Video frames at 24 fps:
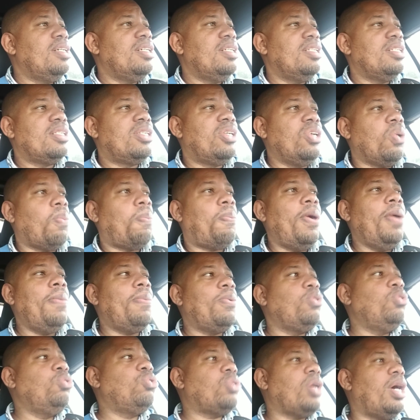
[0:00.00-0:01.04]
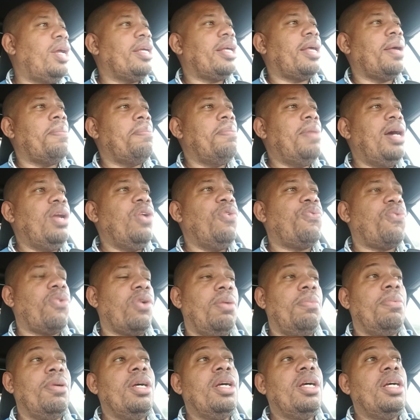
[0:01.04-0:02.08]
to the people you trying to get money
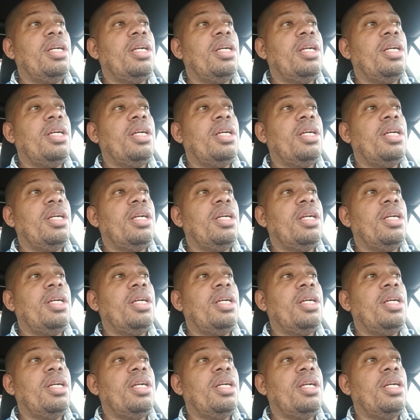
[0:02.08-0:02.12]
from.